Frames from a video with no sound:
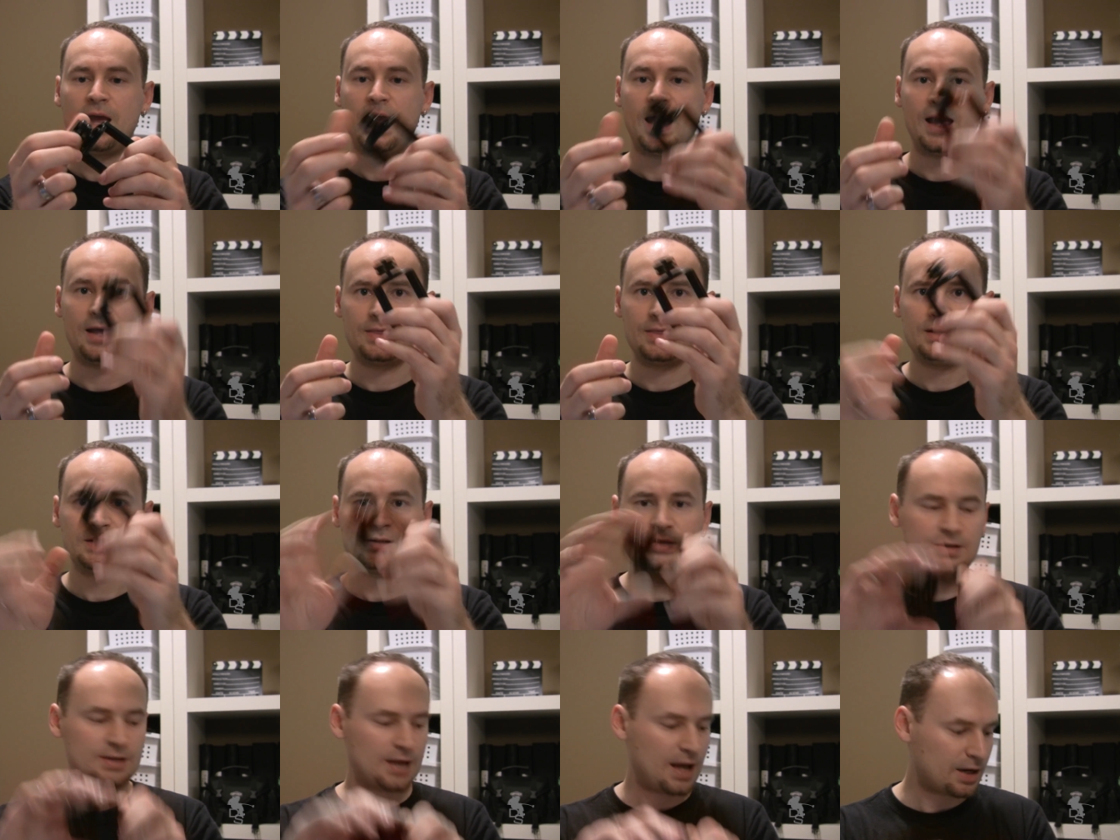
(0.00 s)
And
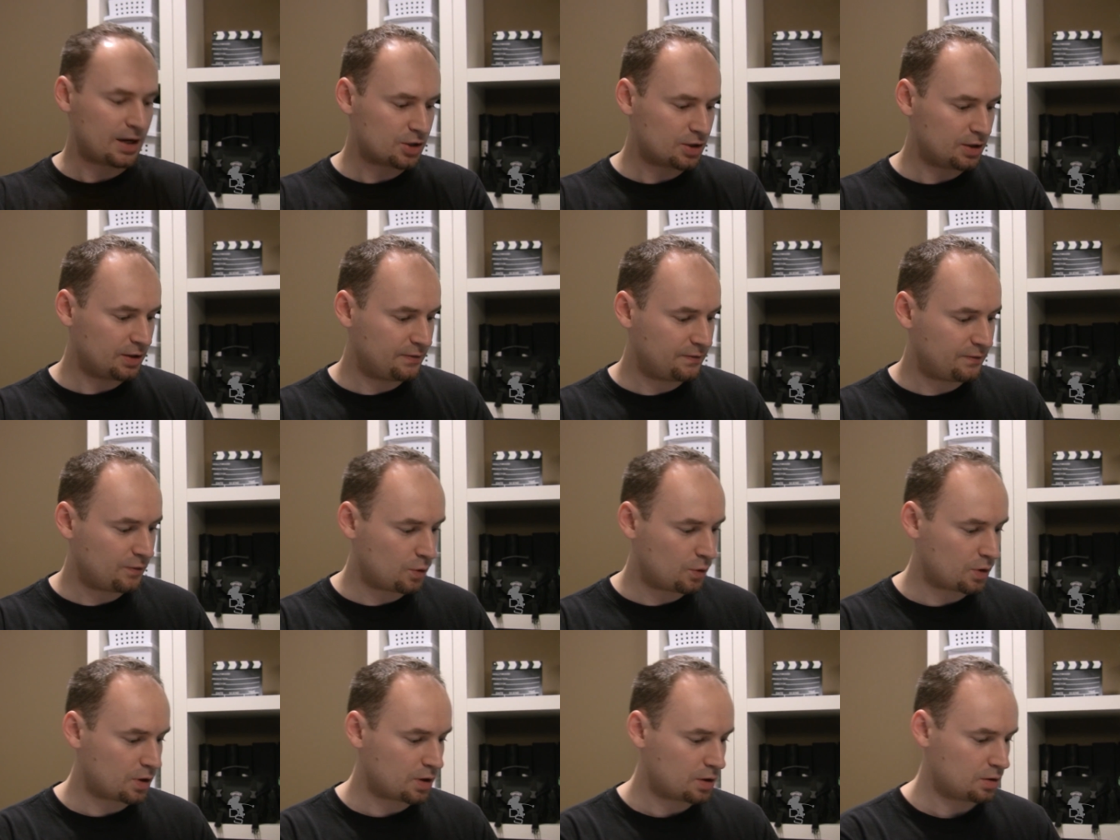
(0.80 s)
this is actually
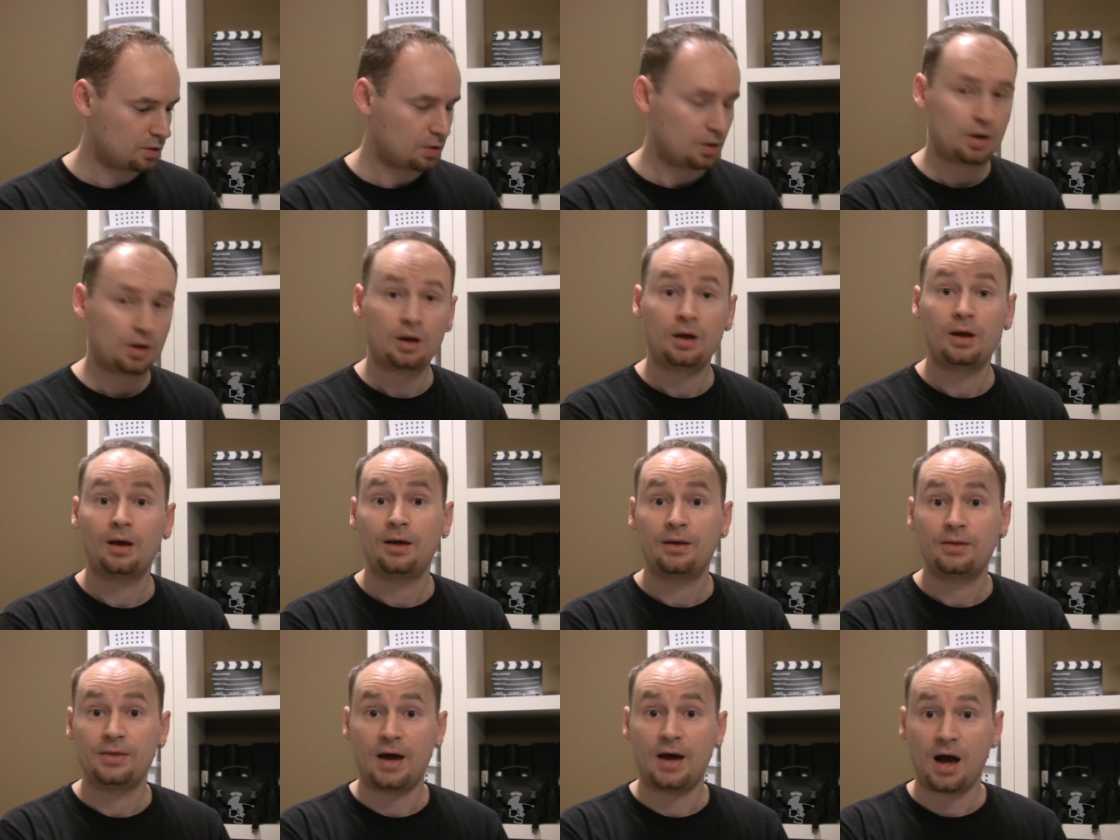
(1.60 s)
for
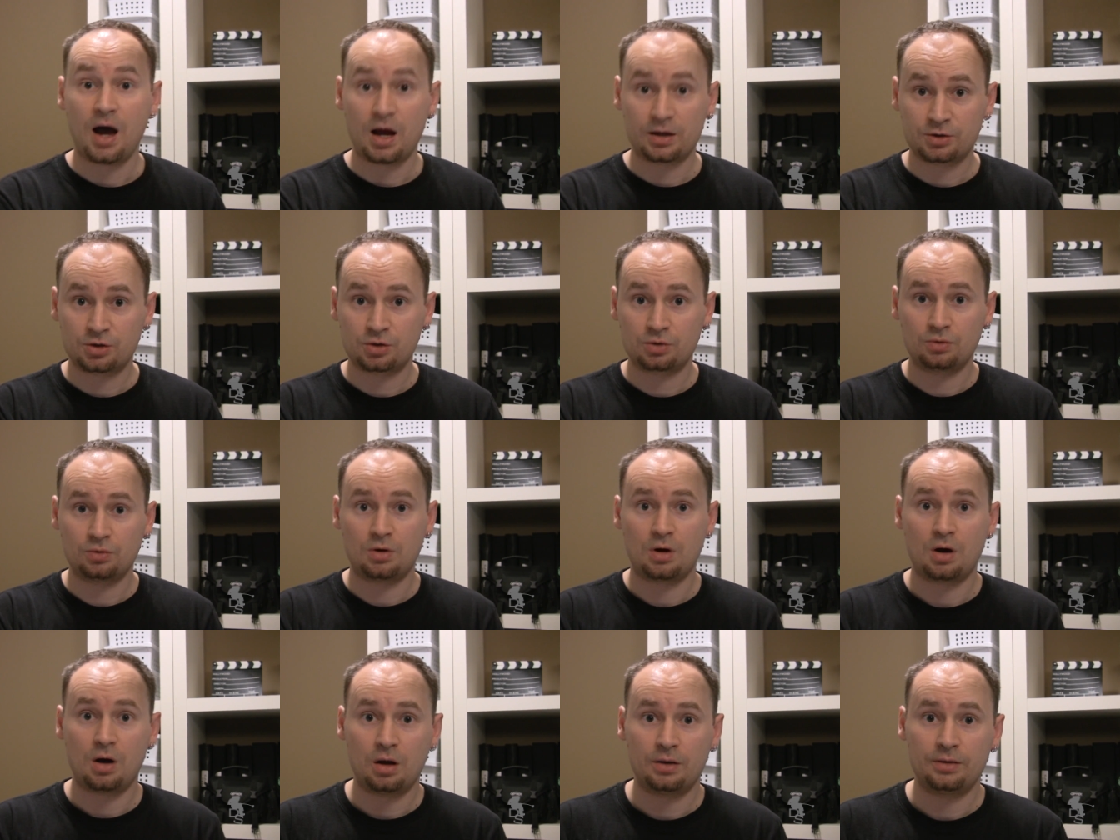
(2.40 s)
the hot
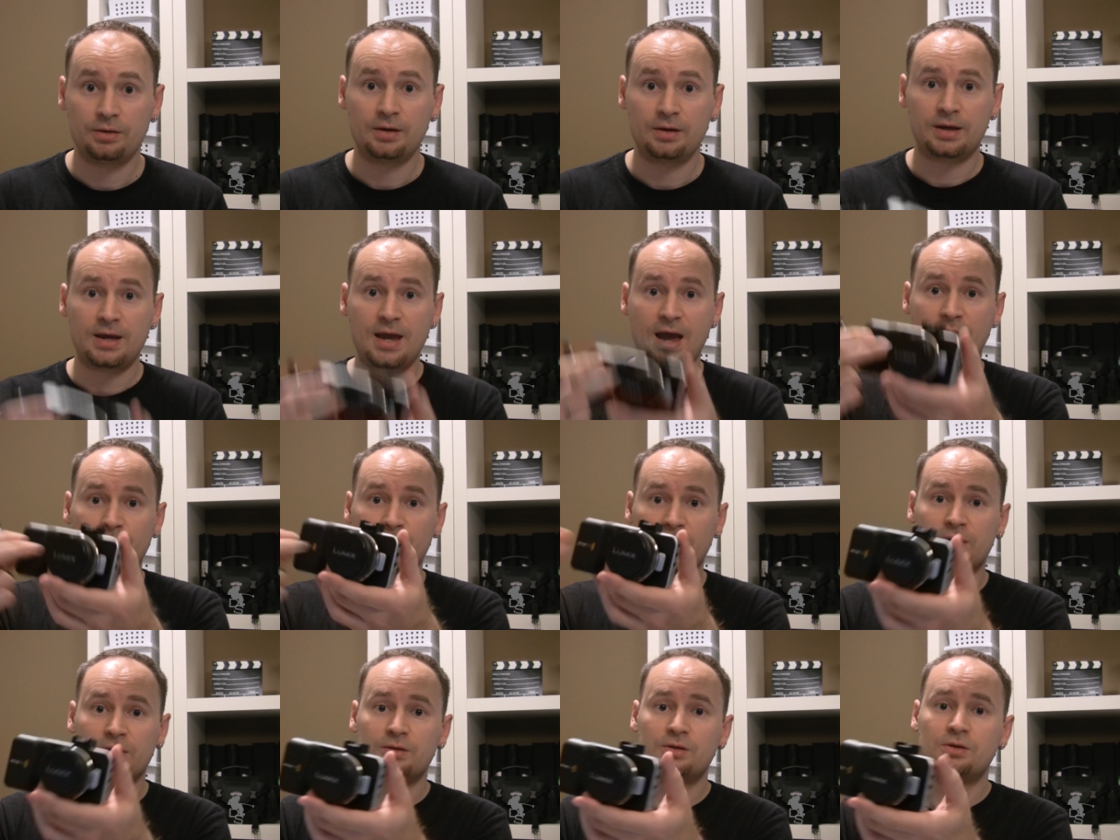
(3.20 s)
shoe on the
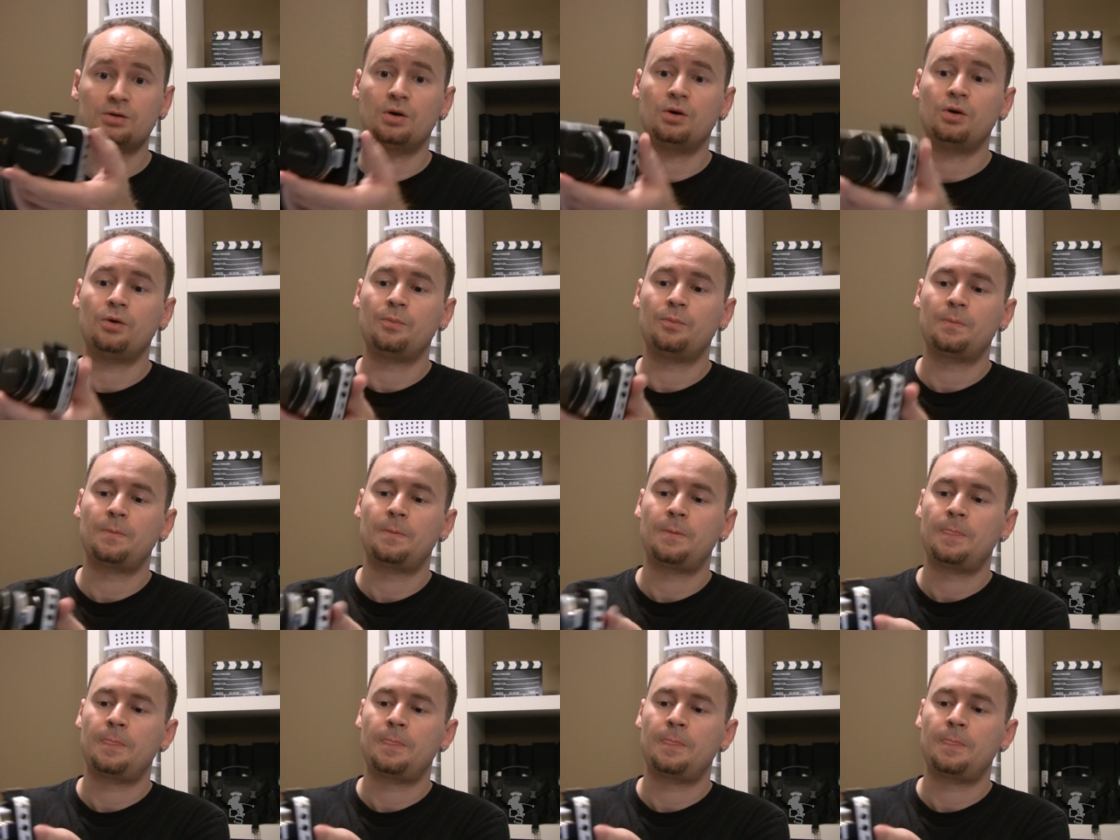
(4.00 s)
camera. So